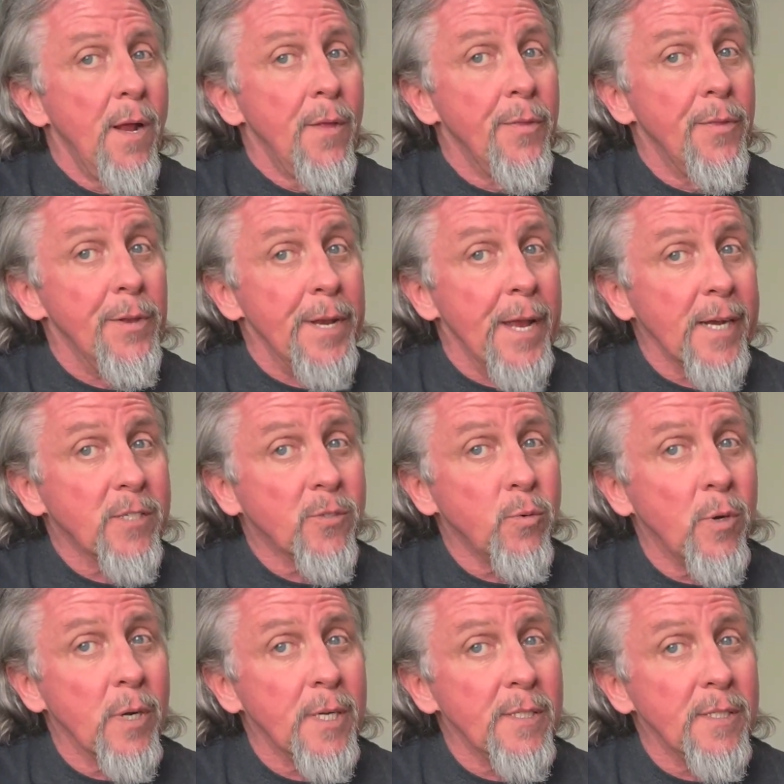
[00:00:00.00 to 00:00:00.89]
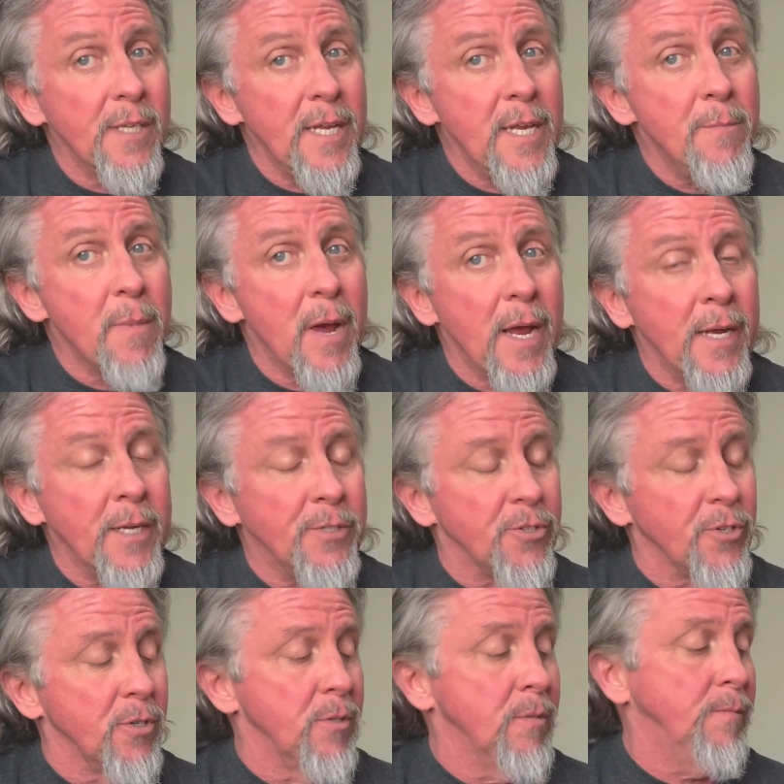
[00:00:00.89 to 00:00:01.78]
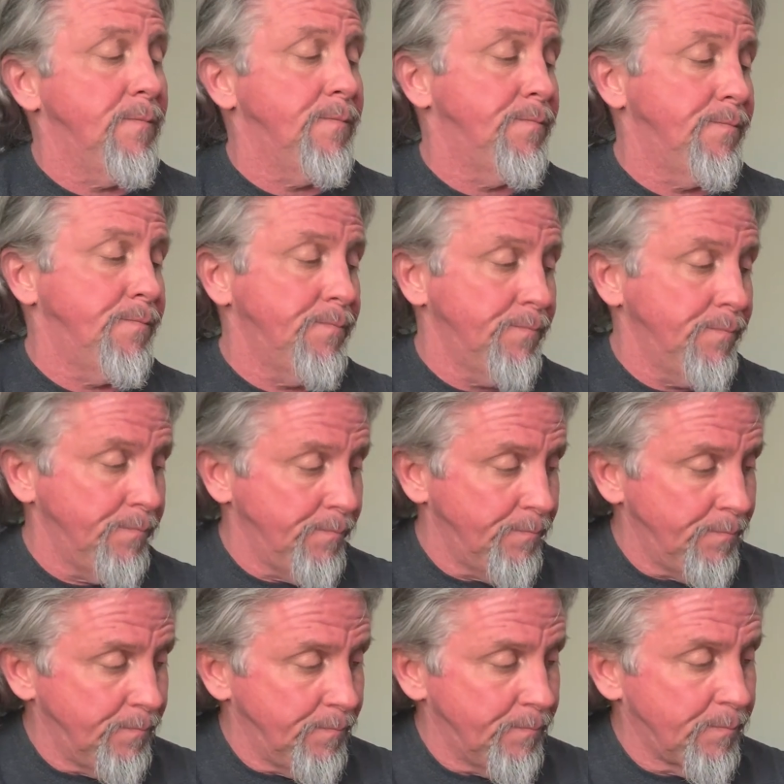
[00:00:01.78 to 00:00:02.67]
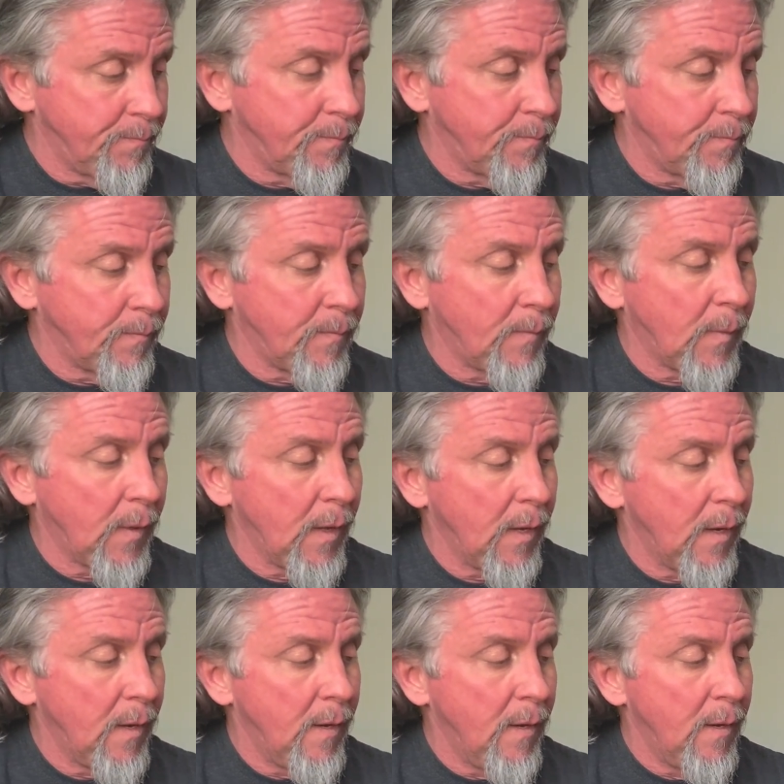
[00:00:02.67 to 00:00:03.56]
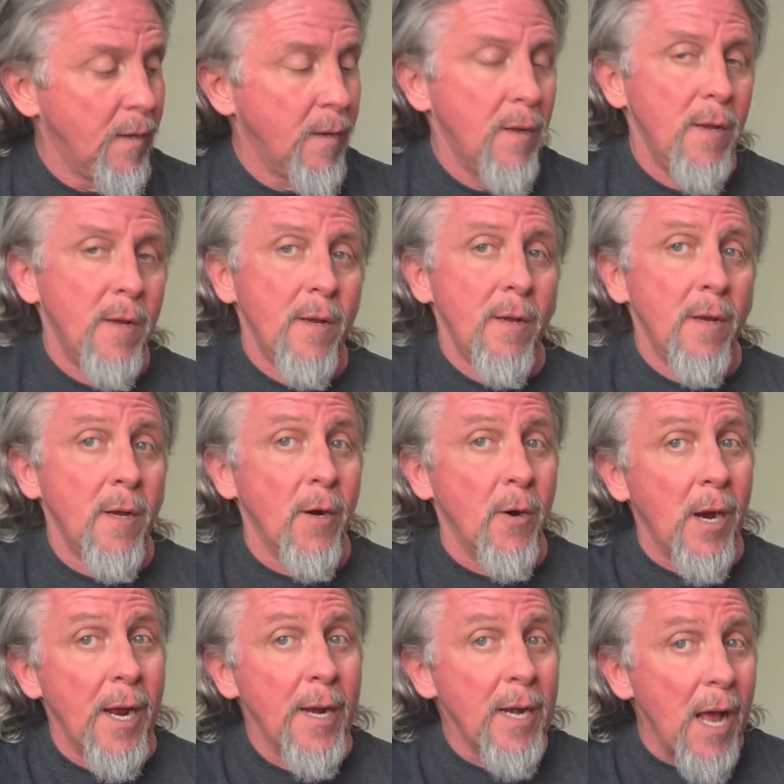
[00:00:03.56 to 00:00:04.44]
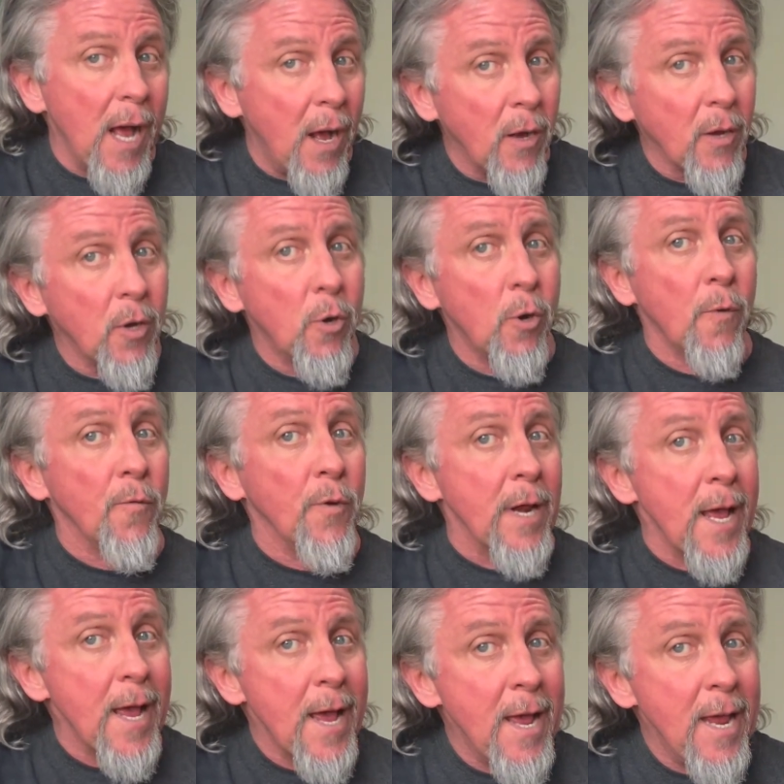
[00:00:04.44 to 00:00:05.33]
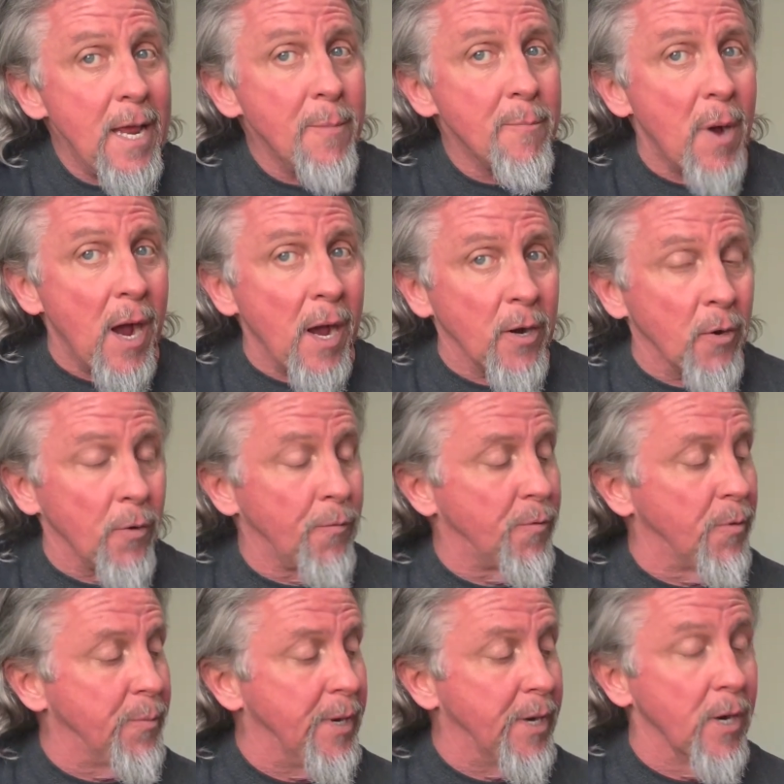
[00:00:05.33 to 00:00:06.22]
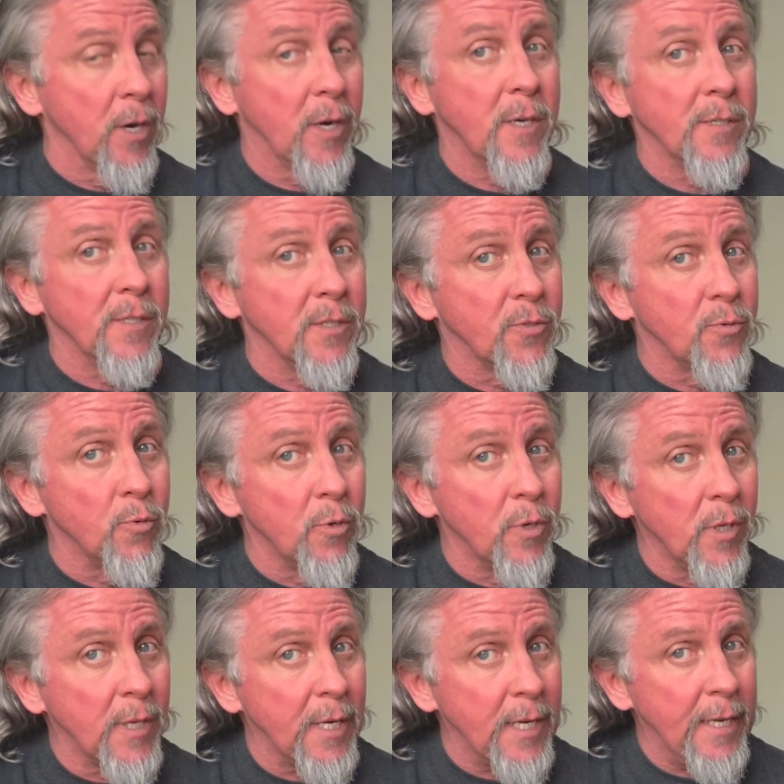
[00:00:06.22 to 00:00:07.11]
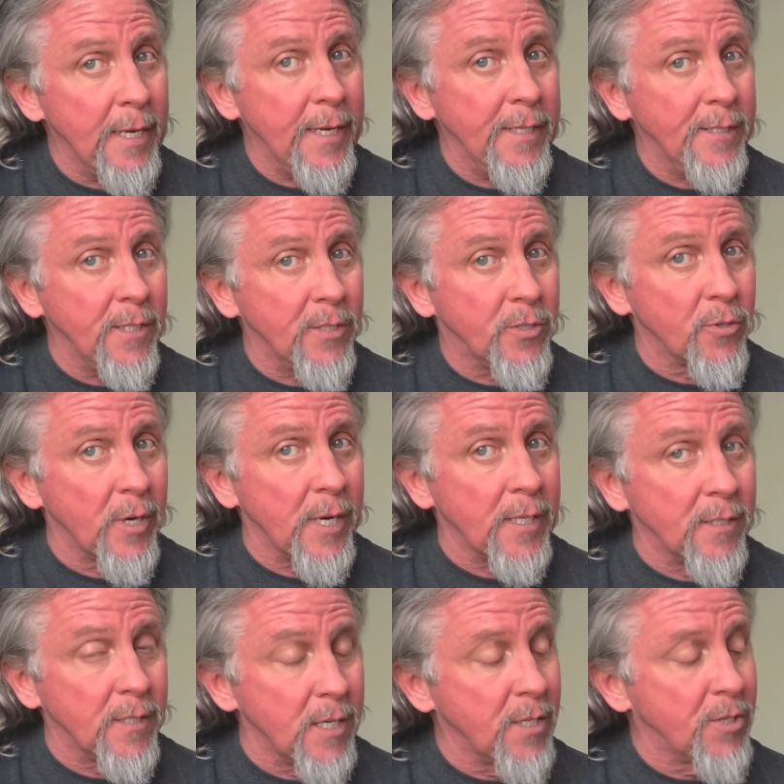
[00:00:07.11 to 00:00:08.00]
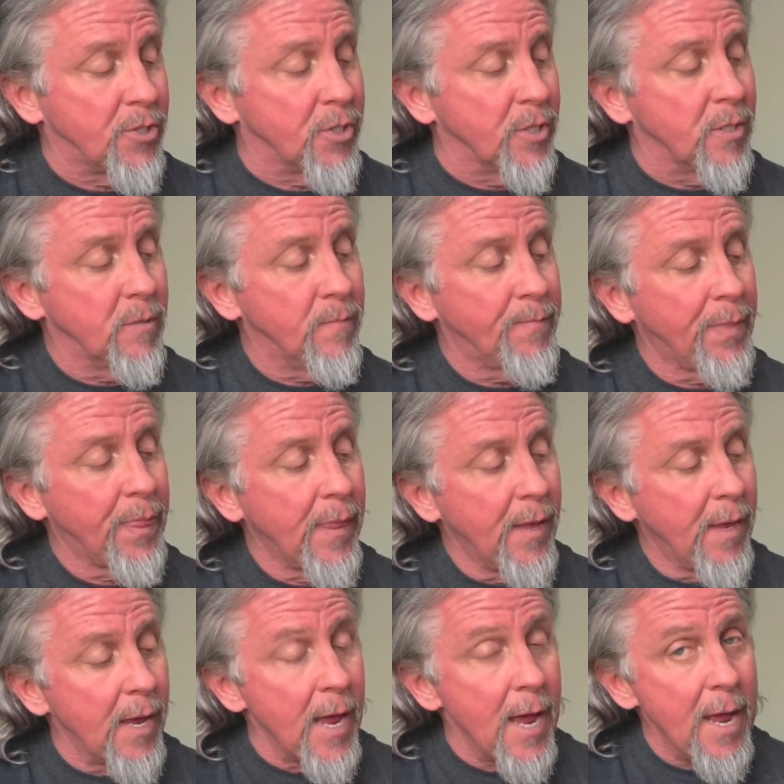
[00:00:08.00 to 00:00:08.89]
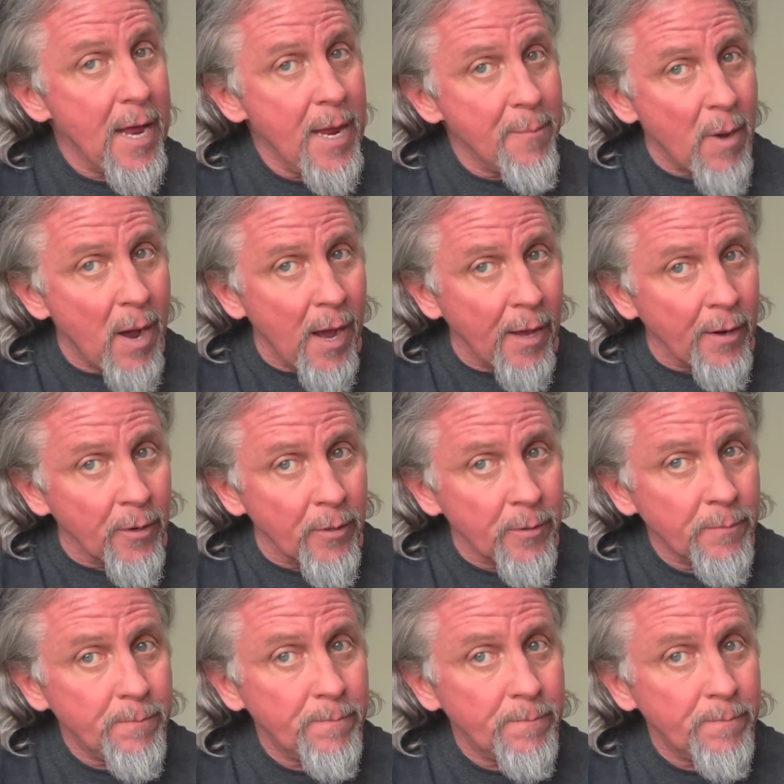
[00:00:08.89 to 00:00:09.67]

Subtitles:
The next one is E major. All right, I'll go over to A minor from here because it's really easy transition. A minor,